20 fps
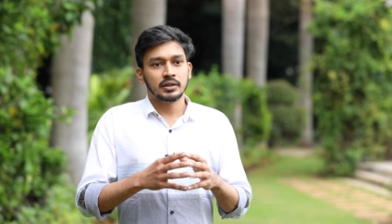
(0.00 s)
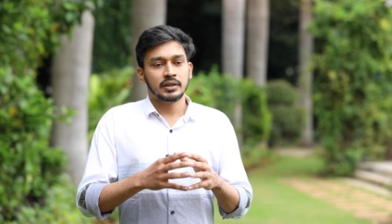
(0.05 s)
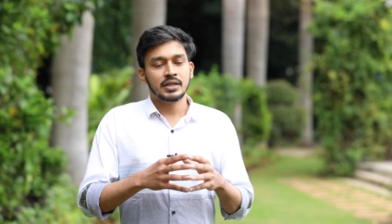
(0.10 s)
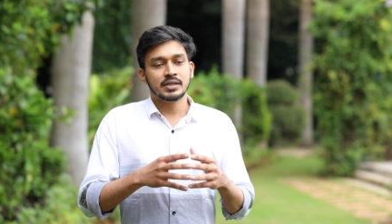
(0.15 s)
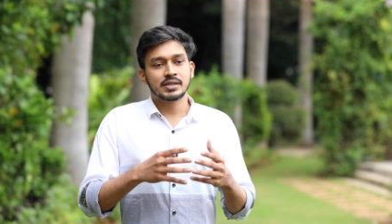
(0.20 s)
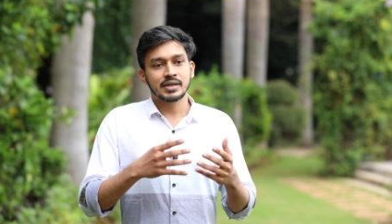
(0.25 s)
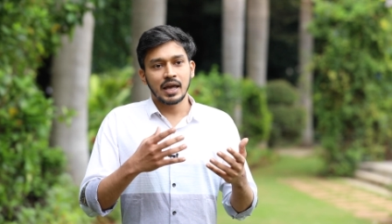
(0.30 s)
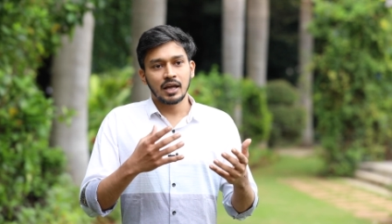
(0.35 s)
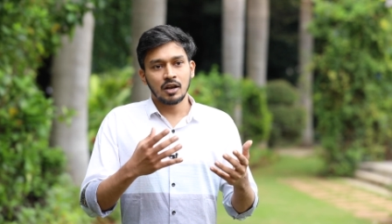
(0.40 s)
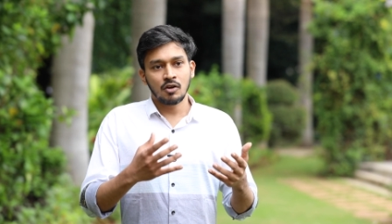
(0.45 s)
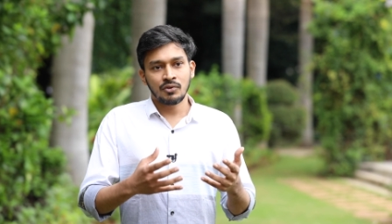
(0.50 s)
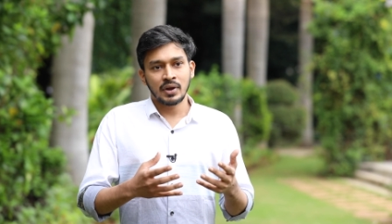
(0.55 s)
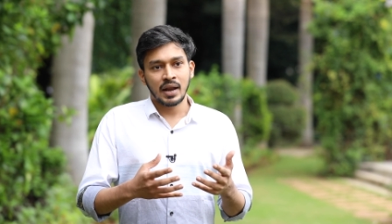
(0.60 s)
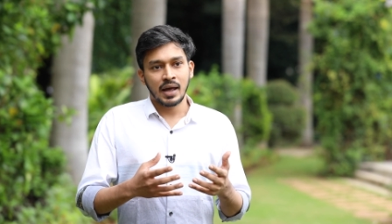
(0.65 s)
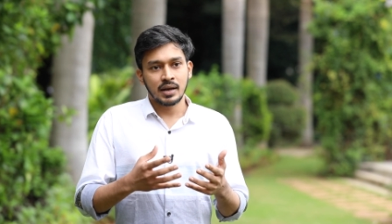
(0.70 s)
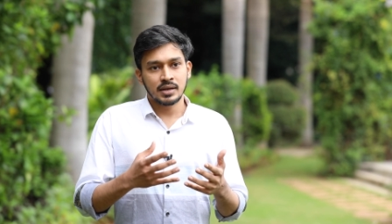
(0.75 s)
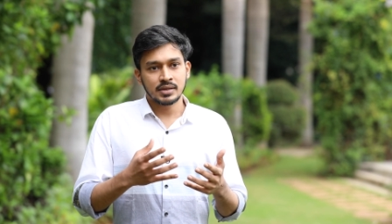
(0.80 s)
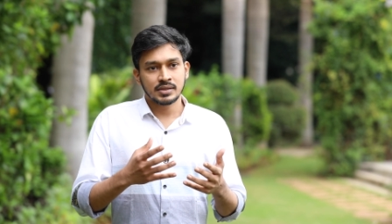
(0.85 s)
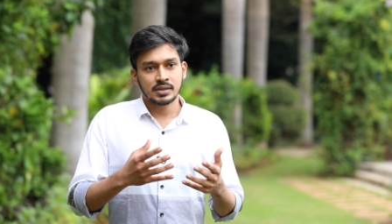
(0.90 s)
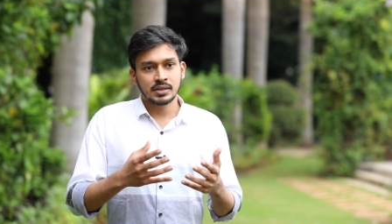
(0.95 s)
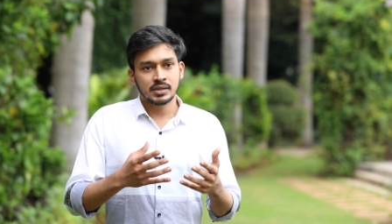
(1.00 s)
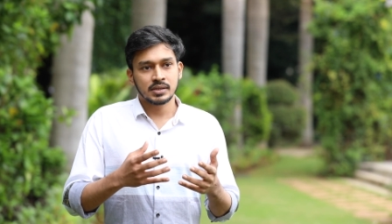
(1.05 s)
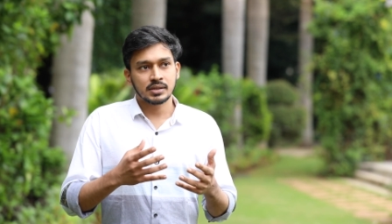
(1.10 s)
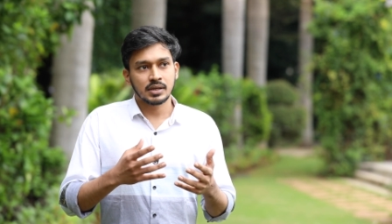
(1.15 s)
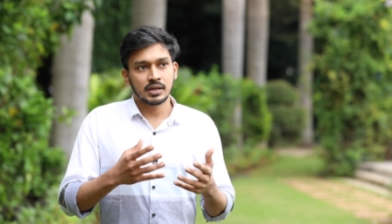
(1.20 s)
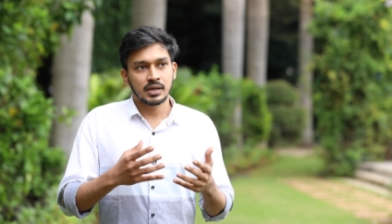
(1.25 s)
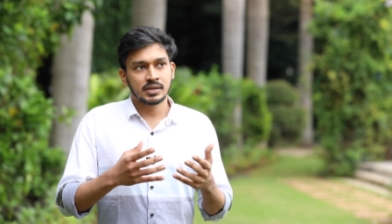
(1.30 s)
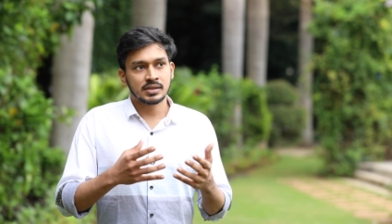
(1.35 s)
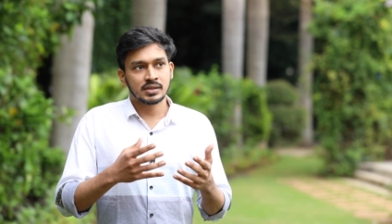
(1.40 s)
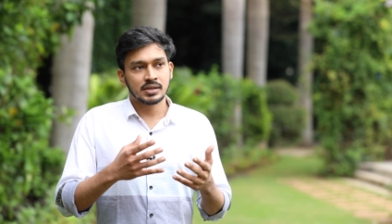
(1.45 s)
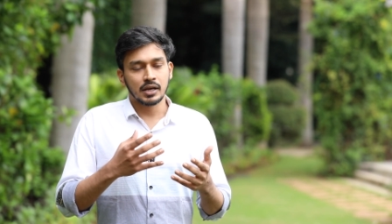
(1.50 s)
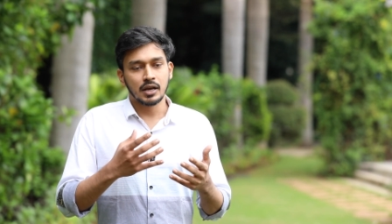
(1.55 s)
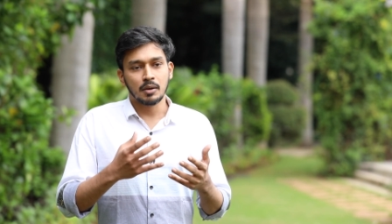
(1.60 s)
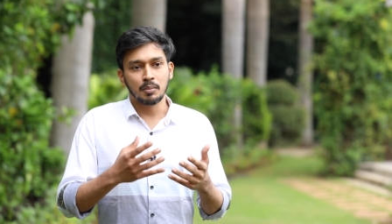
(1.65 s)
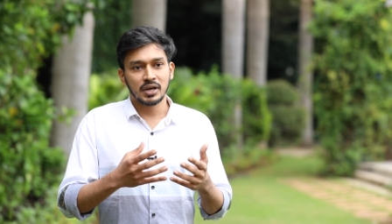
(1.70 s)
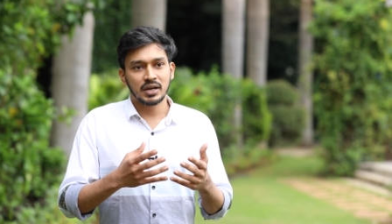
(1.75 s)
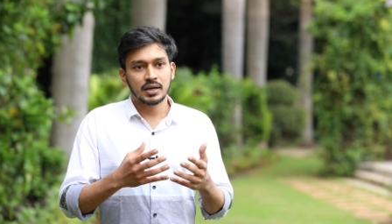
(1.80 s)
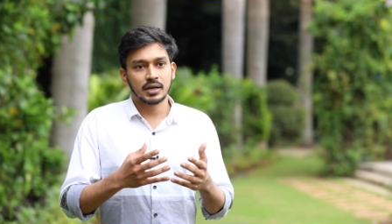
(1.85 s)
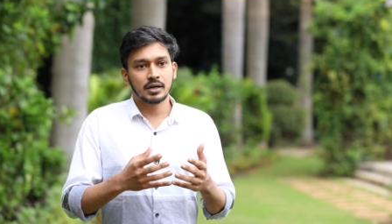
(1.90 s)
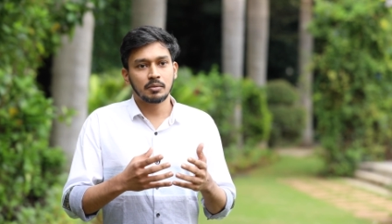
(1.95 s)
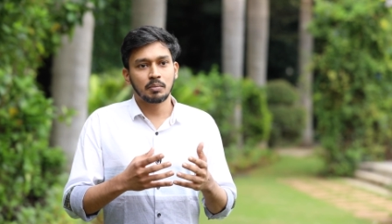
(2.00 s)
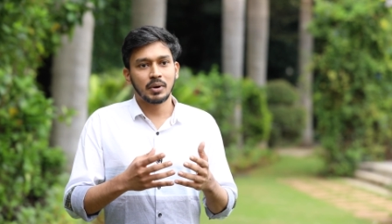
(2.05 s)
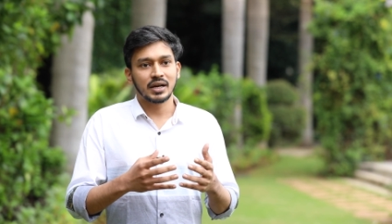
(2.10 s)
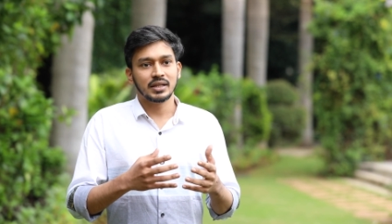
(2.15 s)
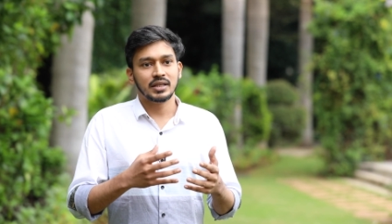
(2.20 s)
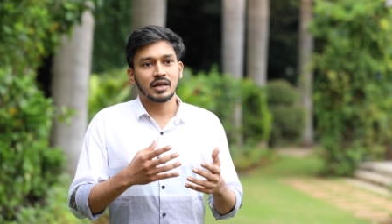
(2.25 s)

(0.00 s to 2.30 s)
the scale of analysis is limited by